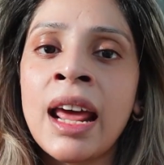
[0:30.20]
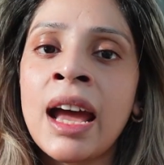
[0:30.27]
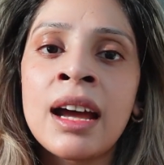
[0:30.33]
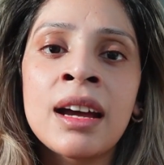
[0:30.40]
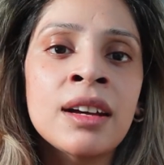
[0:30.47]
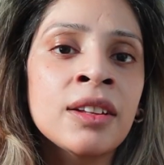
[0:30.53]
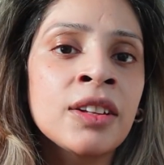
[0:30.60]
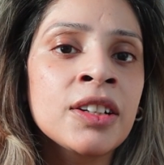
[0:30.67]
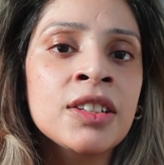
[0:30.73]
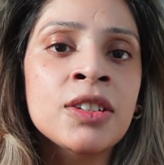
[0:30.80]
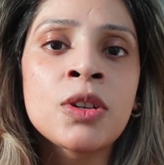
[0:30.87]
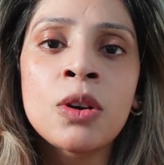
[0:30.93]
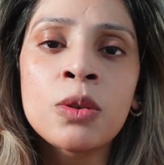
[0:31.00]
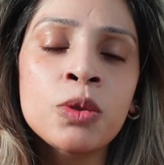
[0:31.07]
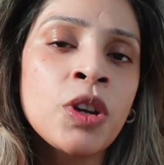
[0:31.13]
There's
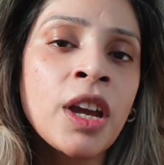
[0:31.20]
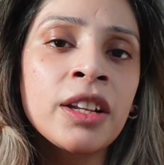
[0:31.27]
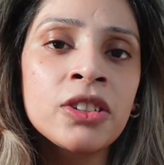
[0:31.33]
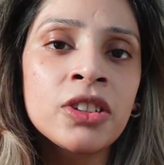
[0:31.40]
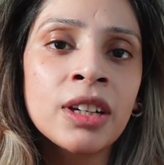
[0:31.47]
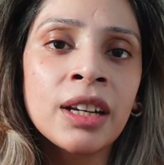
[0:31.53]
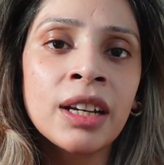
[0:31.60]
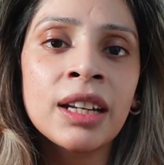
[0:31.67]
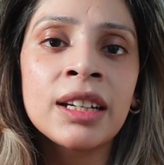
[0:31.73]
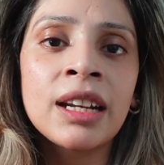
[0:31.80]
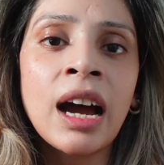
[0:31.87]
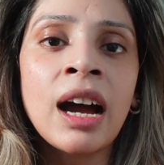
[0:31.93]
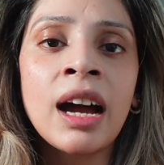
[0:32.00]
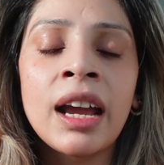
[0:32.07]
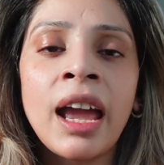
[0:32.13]
no change in it.
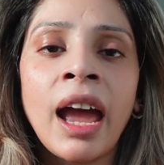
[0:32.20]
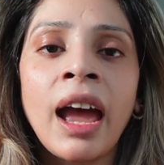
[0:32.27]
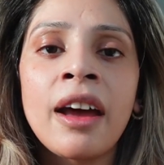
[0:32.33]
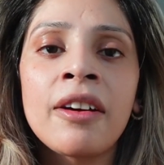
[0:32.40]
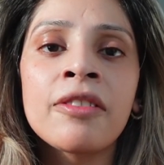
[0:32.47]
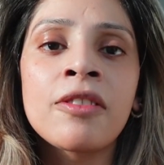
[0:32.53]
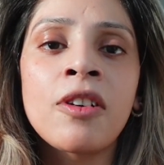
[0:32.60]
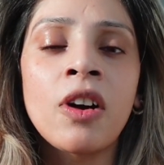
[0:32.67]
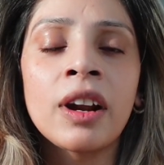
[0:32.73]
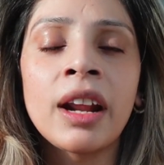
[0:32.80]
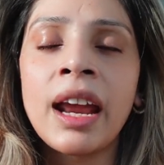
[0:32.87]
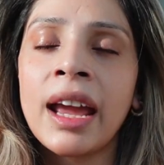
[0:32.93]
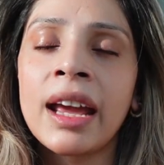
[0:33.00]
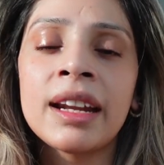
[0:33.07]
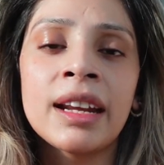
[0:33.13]
I have gone
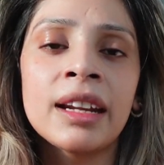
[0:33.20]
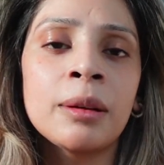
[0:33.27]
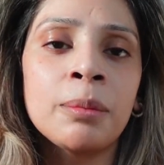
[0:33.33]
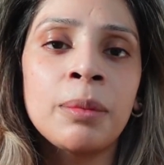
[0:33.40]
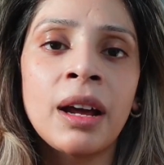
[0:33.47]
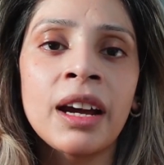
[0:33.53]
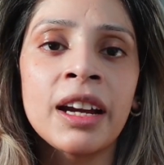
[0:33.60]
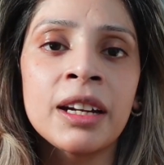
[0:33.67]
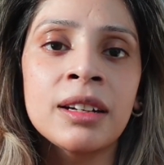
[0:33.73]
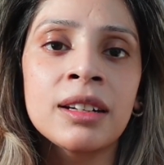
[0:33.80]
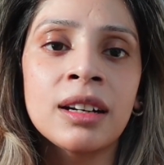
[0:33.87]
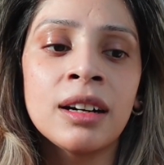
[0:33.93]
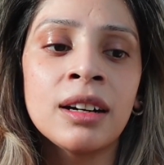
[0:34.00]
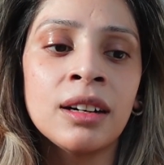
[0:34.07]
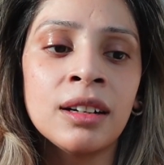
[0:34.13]
ahead and applied
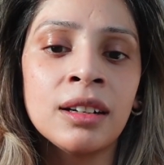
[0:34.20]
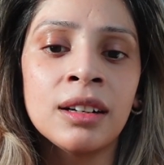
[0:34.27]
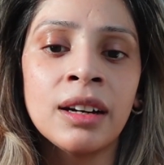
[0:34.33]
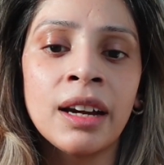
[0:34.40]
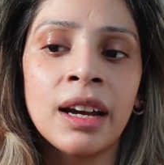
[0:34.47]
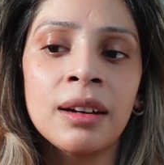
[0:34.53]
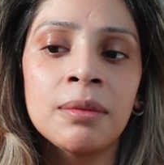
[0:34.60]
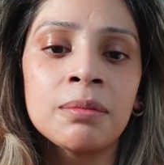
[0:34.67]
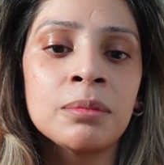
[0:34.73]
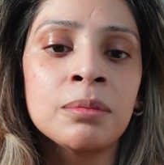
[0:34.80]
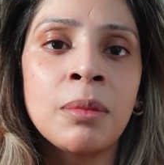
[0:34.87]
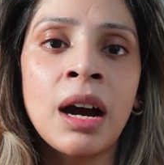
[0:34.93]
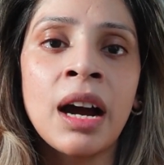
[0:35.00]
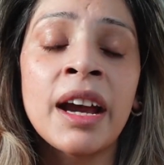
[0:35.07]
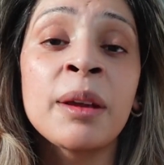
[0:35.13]

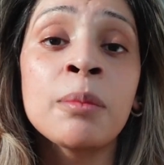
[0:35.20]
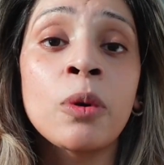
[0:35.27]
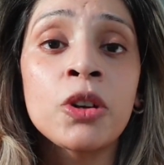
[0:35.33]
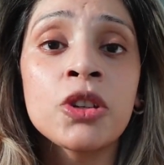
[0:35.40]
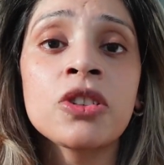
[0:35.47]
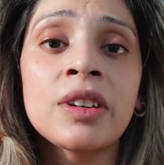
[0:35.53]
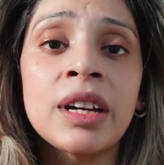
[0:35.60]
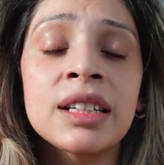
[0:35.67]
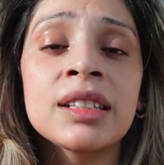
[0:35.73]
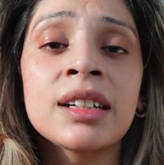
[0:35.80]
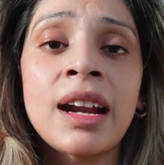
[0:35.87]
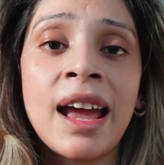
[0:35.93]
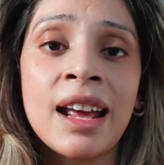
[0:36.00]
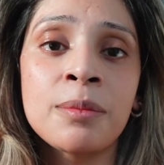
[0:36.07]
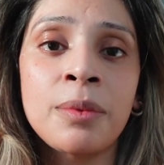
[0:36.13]
my
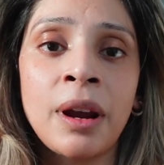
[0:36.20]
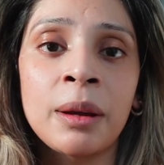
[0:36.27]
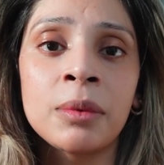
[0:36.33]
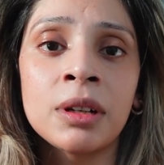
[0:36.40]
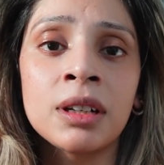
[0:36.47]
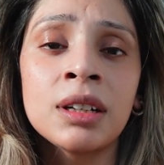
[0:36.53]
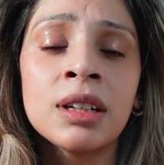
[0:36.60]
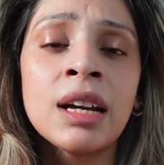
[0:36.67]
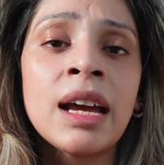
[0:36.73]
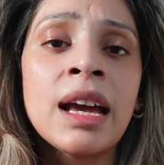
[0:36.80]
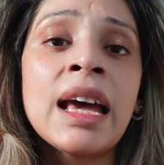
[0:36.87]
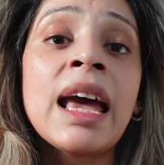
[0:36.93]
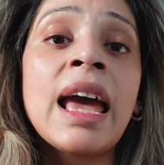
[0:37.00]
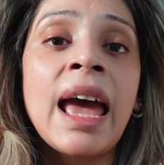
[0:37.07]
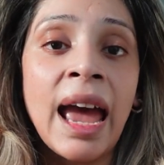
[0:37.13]
moisturizer and primer
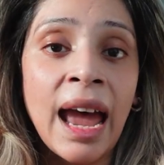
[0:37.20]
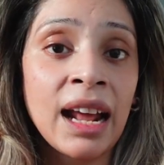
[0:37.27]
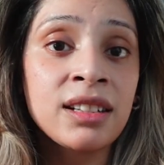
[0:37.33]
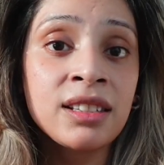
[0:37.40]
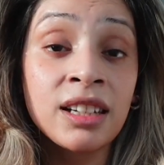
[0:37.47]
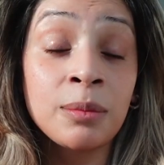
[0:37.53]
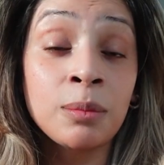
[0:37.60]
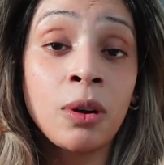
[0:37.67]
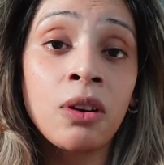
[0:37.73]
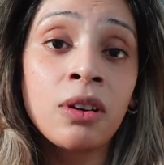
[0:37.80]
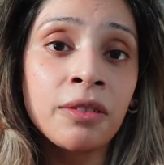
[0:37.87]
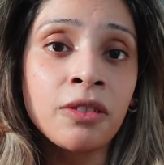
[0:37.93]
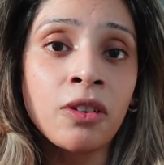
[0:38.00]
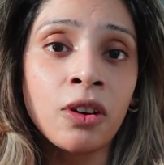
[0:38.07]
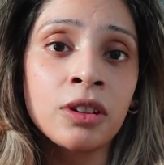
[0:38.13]
and sunblock,
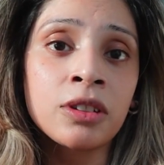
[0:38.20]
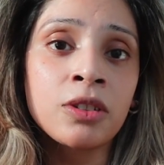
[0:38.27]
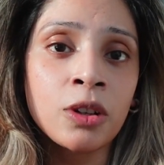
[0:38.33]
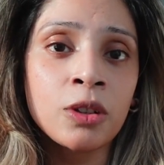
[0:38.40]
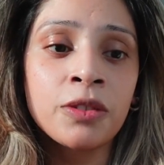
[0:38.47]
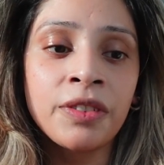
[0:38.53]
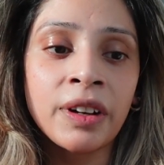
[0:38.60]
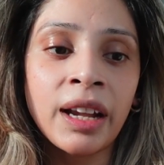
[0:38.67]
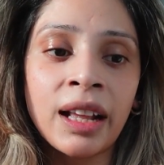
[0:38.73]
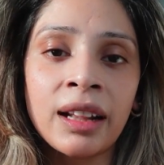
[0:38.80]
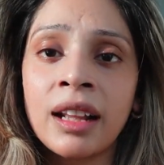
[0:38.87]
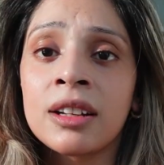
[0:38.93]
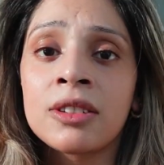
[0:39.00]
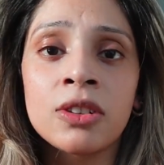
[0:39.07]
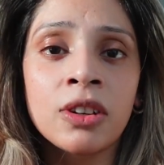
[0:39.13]
of course, not to forget
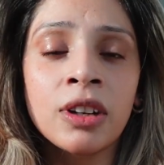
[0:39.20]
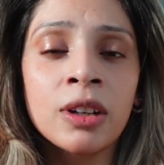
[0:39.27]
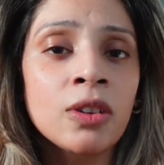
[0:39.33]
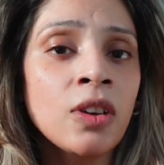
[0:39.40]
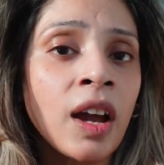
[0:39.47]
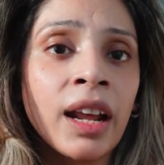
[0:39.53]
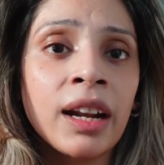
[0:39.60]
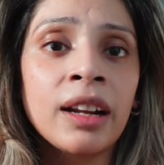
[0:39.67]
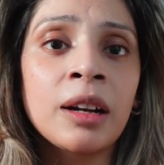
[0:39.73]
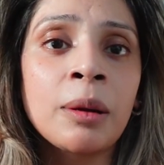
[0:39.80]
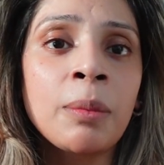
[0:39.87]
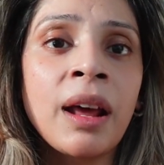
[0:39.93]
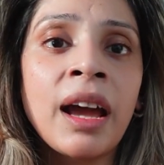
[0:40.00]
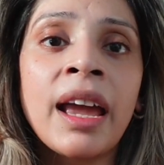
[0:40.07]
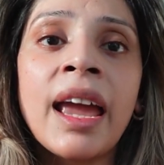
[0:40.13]
that. So you can go ahead and
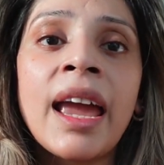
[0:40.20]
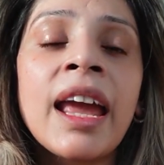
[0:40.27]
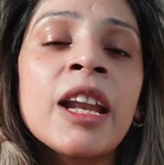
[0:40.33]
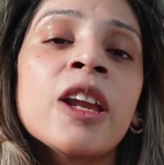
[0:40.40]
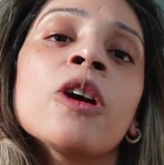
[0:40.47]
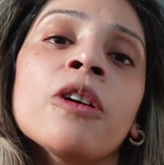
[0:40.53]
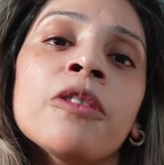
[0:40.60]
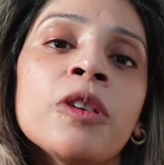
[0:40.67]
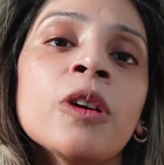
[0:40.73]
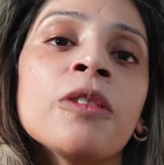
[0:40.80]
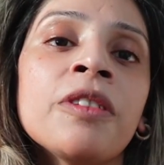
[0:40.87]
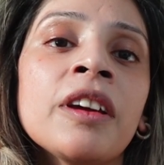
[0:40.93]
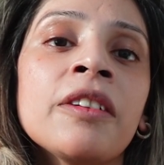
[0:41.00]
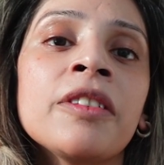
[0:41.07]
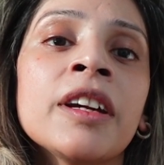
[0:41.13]
apply any of your
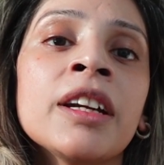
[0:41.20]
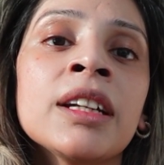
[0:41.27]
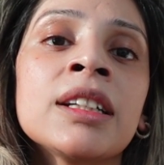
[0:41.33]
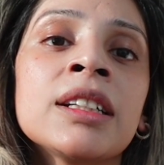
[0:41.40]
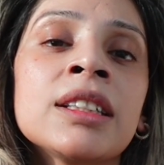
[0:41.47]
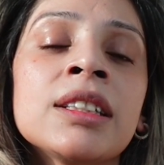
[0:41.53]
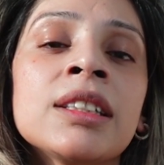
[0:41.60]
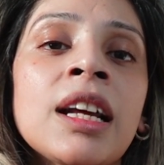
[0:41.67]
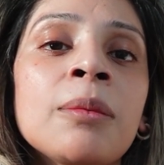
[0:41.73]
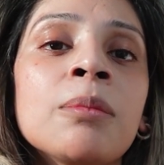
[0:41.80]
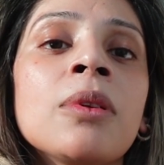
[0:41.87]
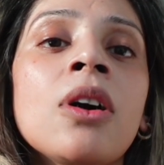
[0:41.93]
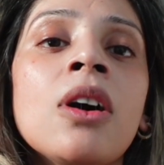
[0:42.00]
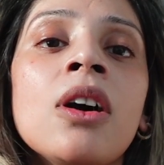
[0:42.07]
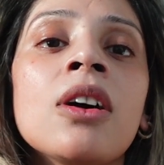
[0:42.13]
favorite
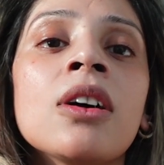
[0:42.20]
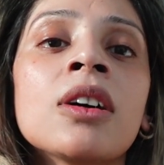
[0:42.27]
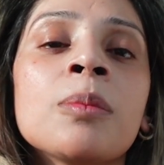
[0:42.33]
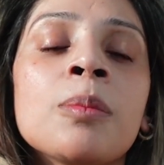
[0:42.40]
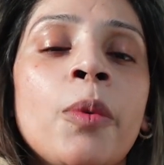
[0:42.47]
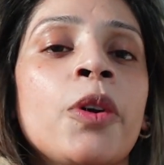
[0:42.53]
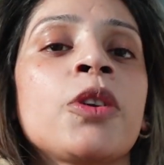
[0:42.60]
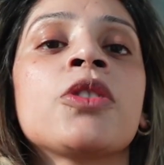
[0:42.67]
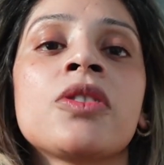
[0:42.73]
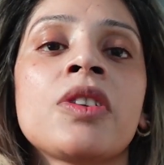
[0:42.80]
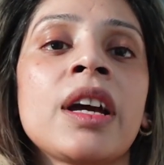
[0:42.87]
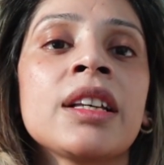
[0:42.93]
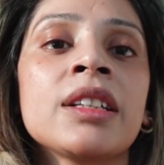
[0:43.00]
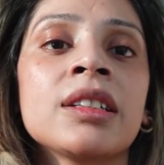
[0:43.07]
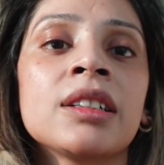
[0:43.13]
sunblock,
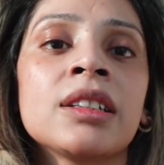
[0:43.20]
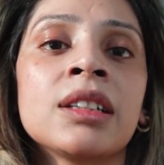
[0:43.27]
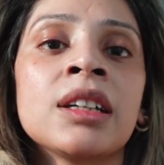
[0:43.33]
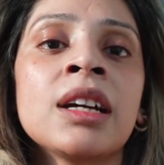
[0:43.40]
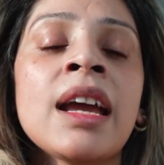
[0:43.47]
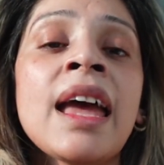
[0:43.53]
moisturizer